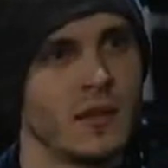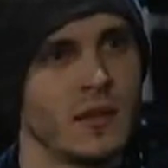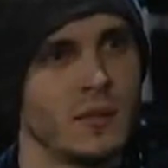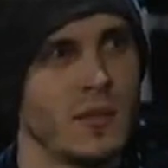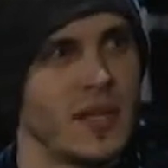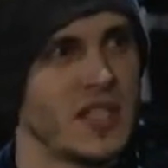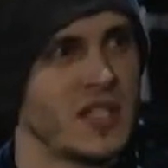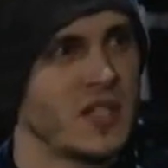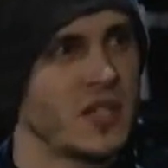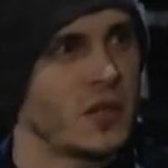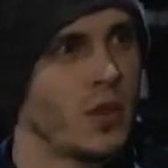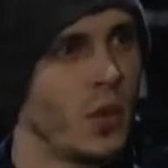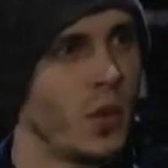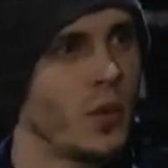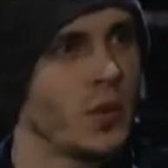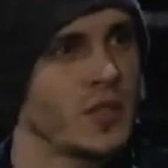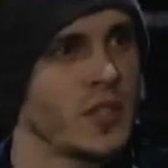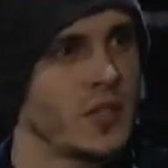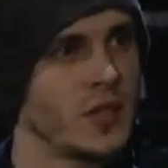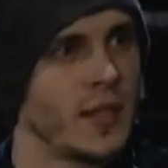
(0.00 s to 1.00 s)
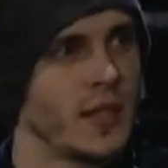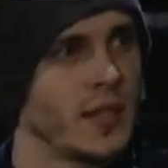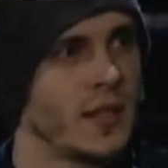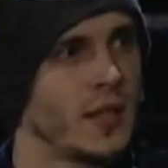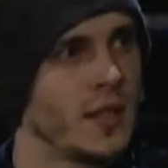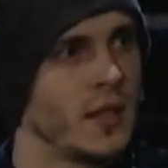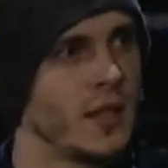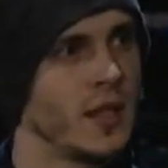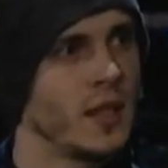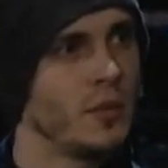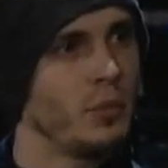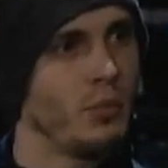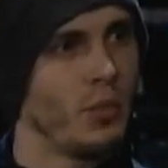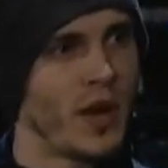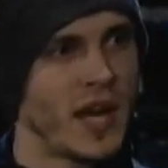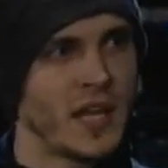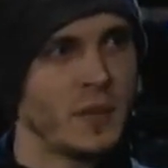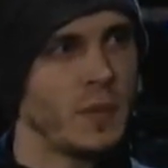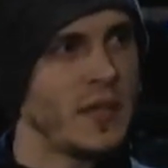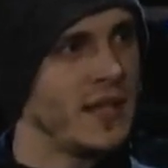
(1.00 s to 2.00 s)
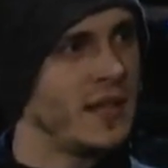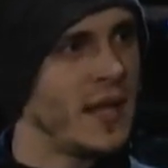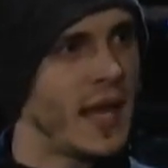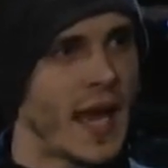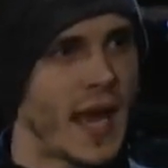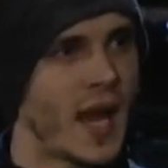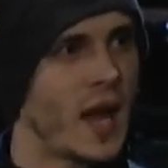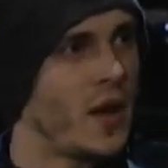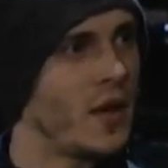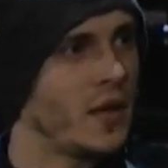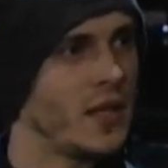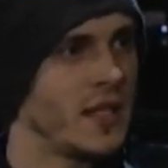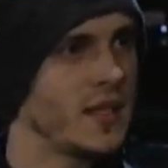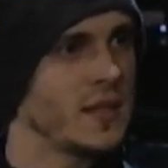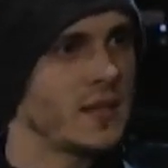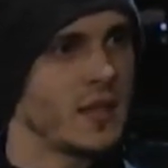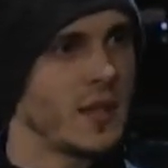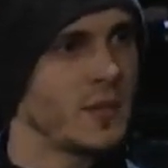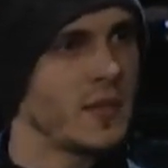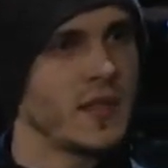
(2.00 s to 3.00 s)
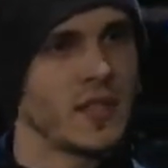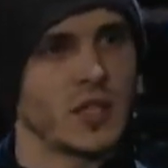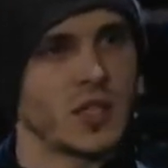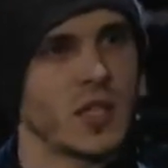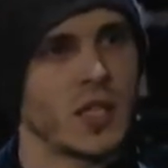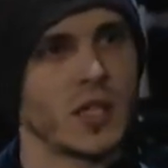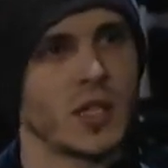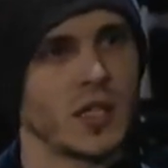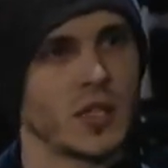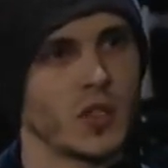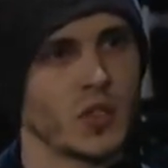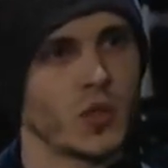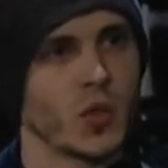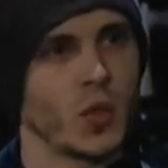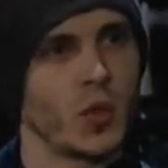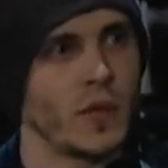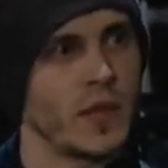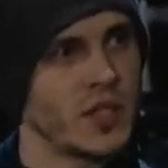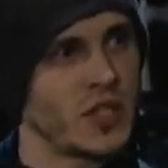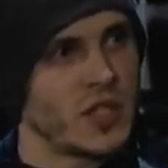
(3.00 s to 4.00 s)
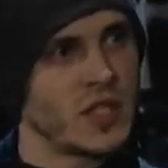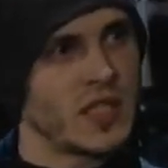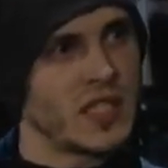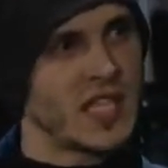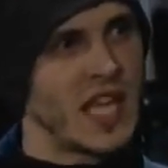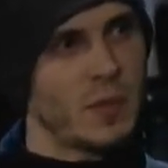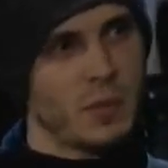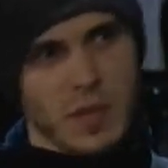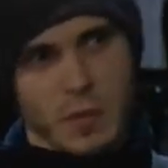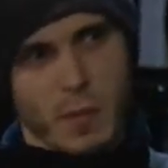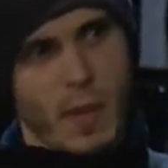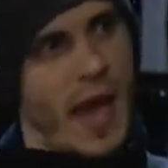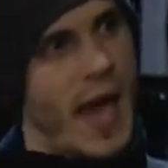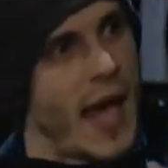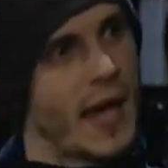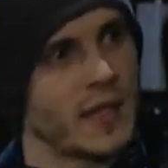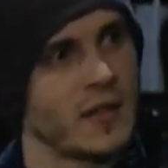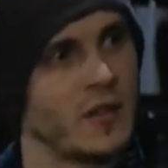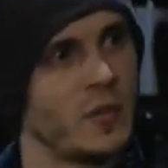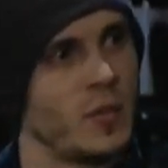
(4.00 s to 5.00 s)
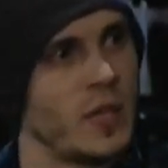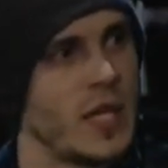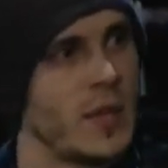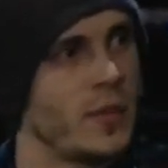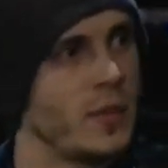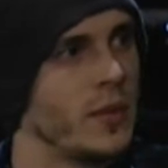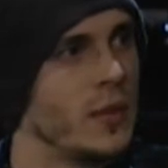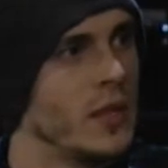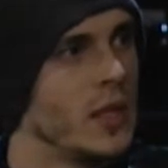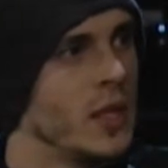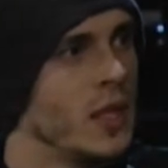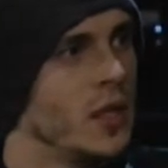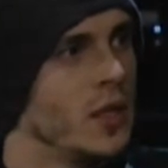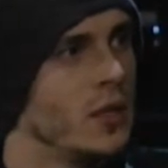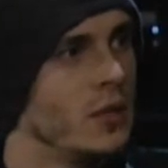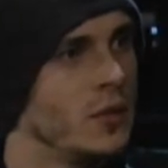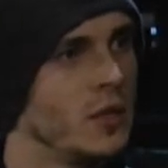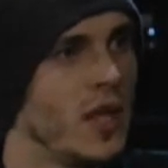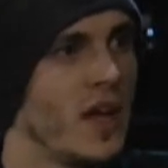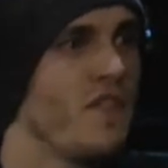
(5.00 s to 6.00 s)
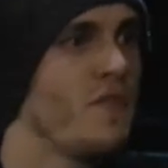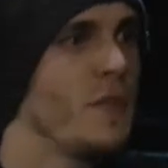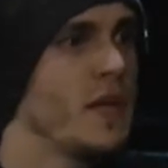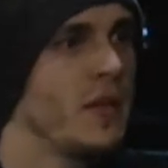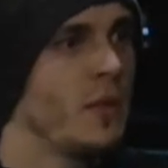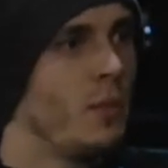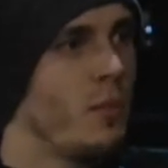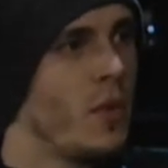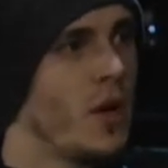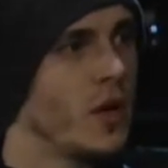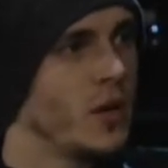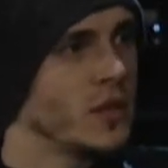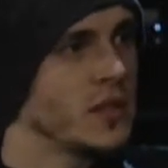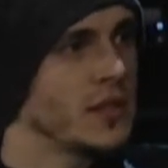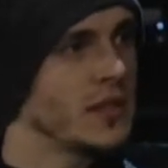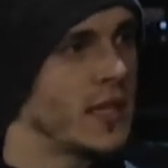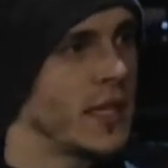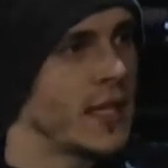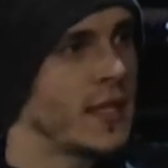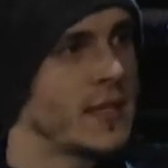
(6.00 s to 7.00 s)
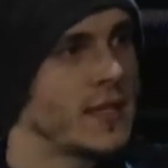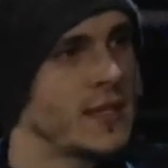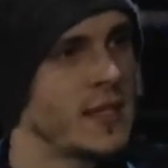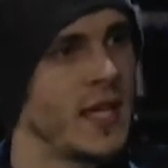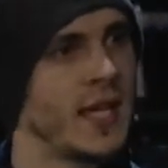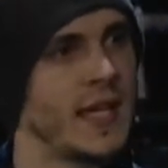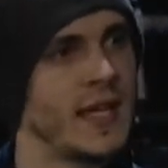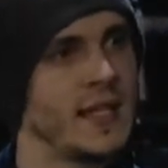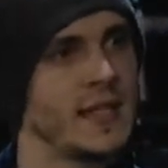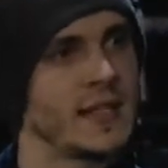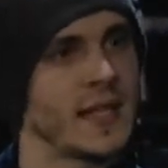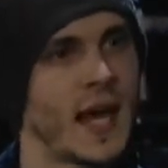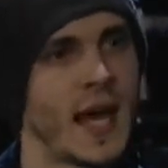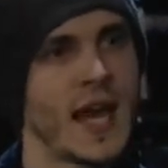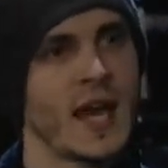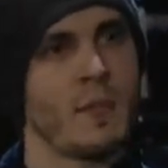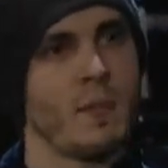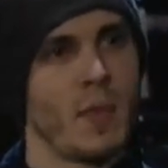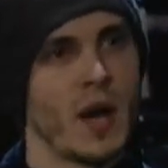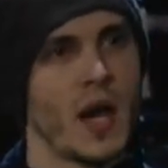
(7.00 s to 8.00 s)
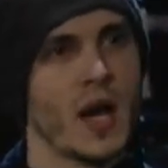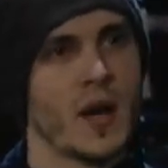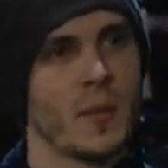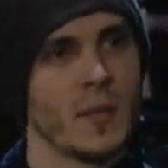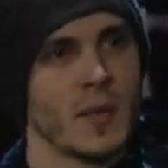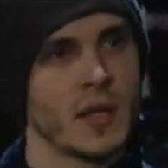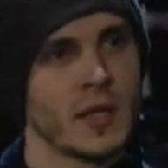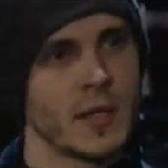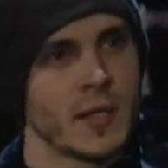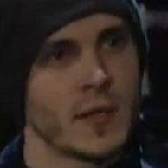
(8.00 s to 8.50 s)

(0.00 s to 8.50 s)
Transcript: My soul. She tried to break me down into something that she could control, and then she sent me back to the people who loved me the most like a ticking time bomb.